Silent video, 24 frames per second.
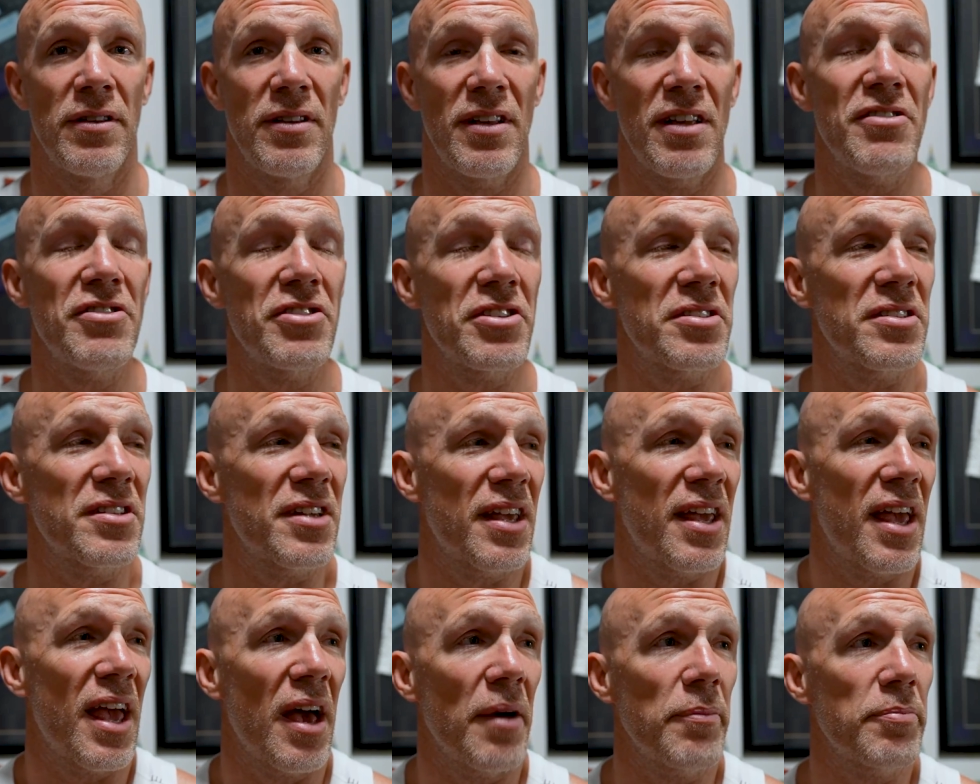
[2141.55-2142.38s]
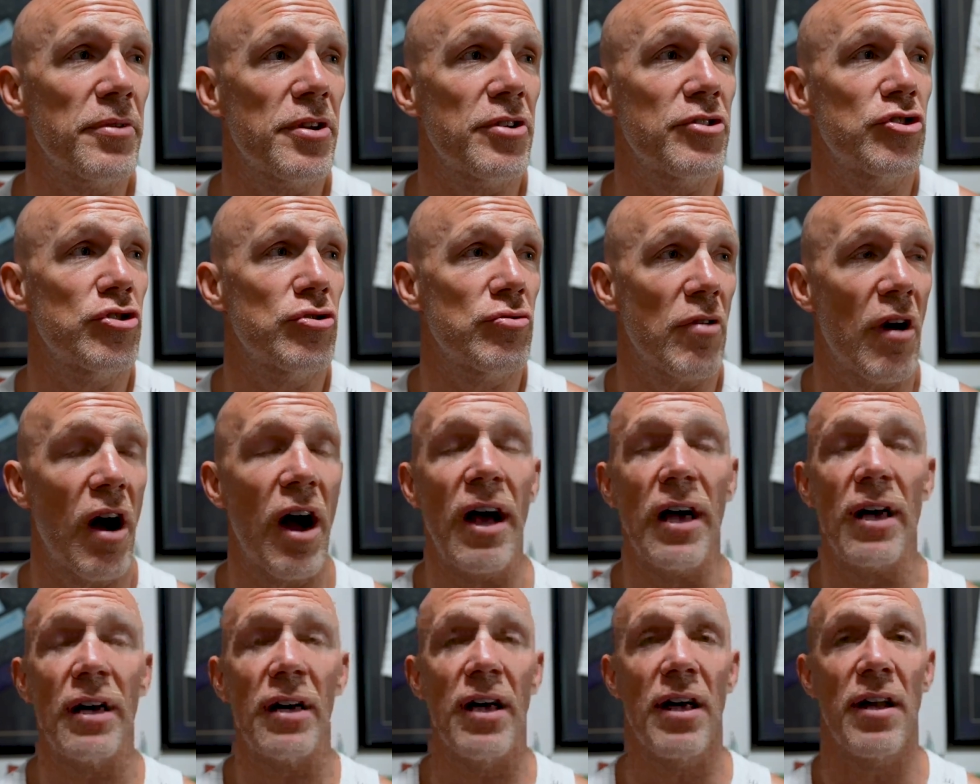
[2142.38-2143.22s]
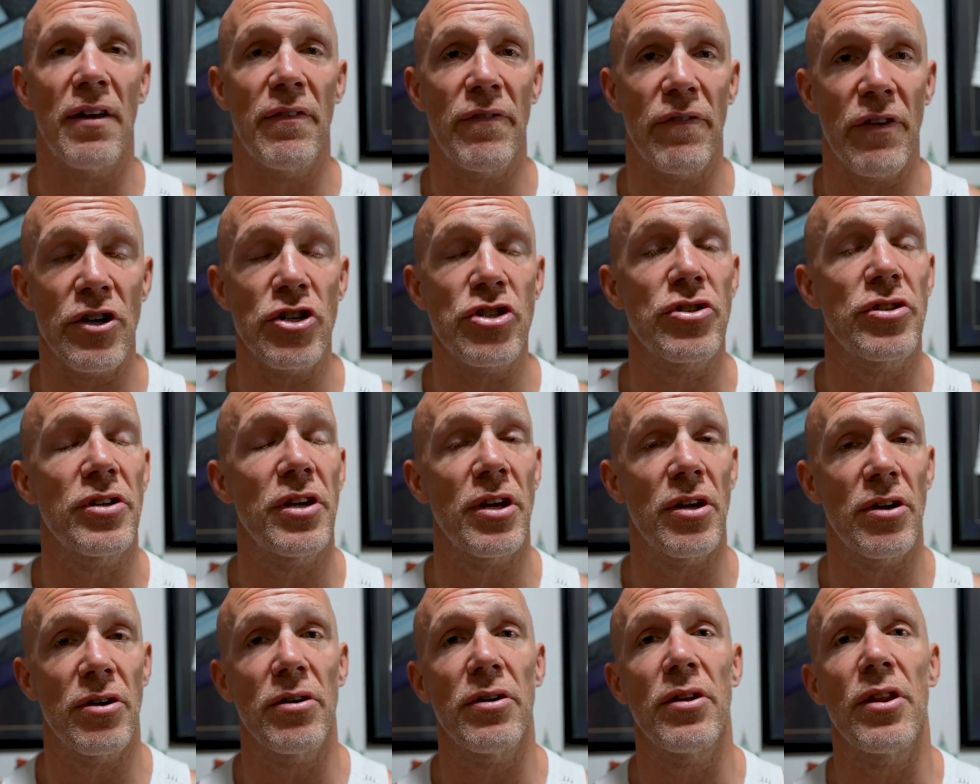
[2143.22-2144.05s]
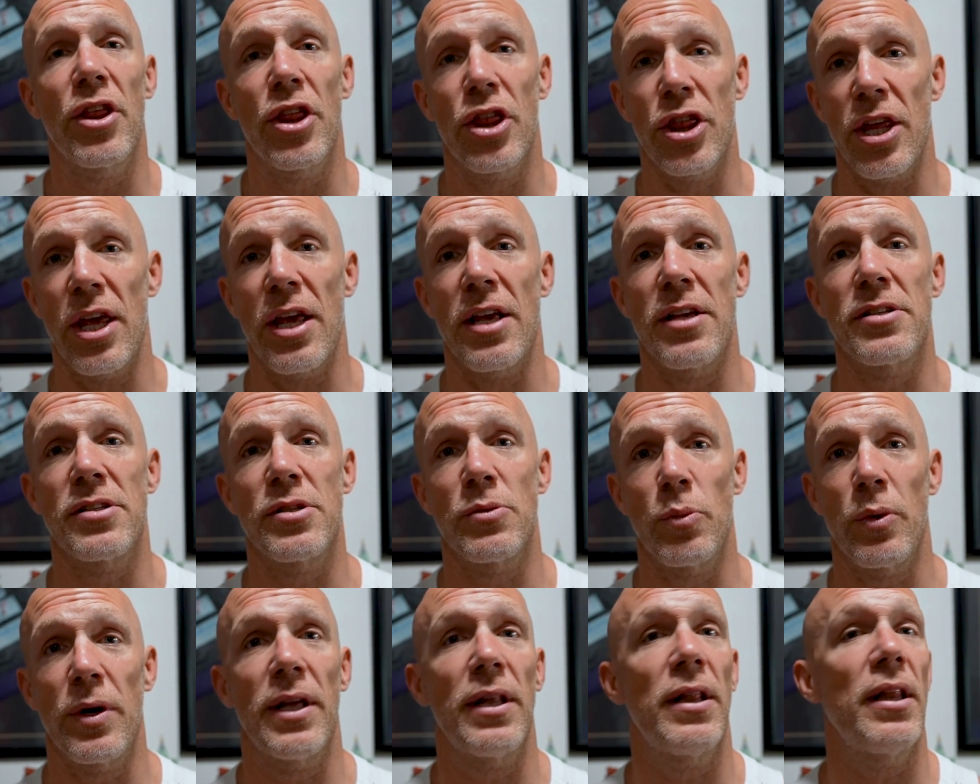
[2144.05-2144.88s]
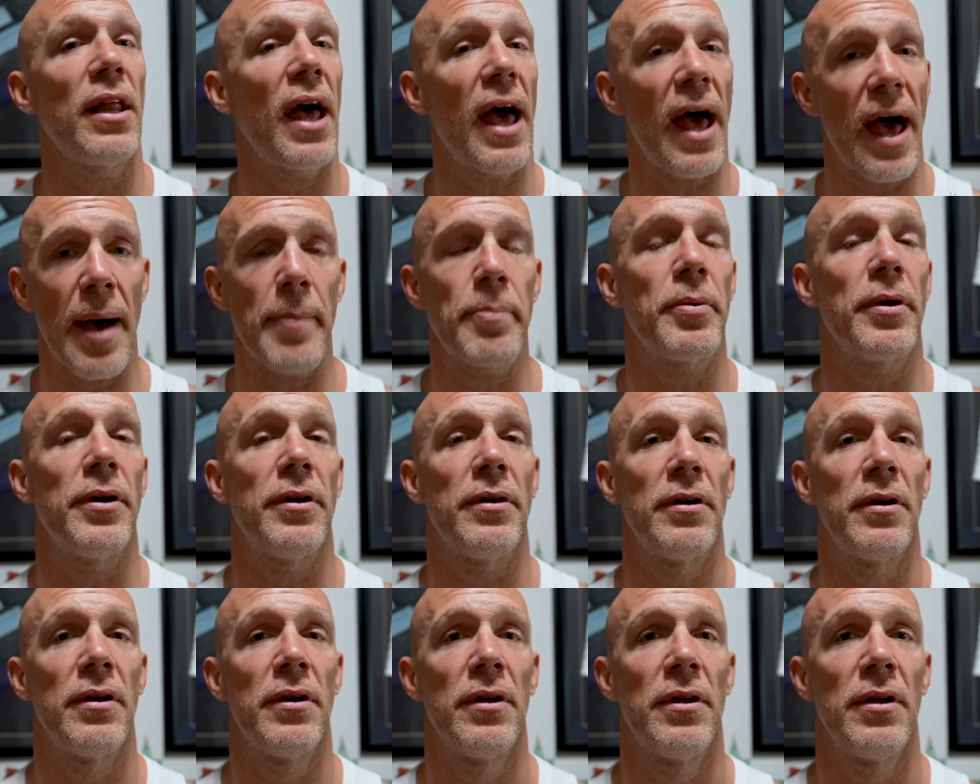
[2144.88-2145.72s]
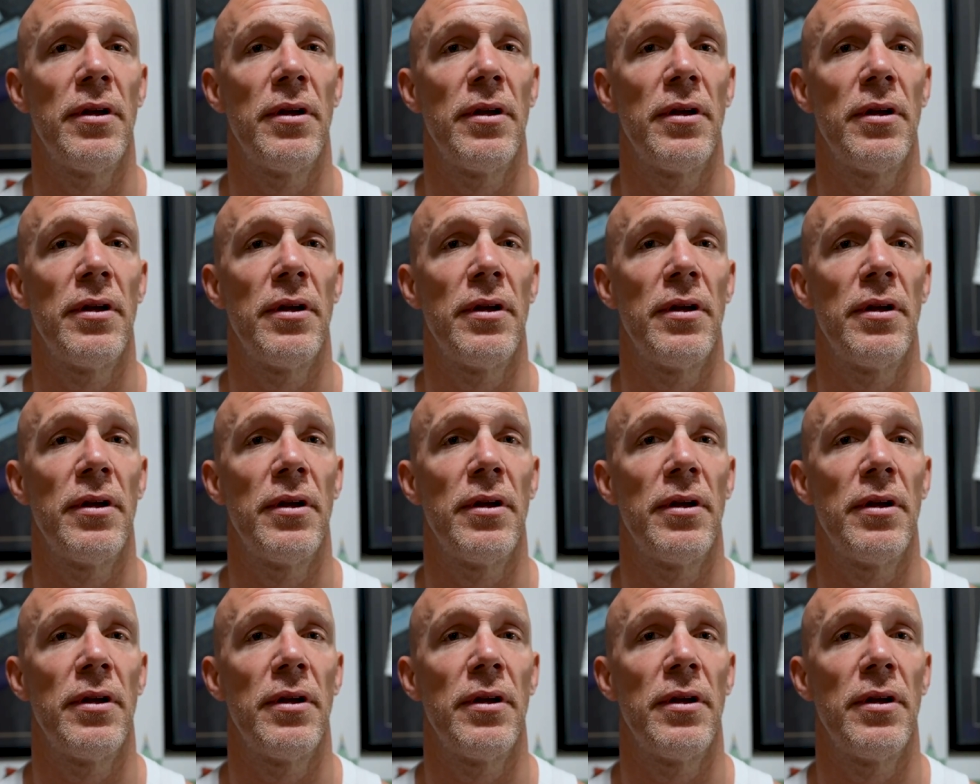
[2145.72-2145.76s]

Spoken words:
They just kept trying, and eventually good things will happen.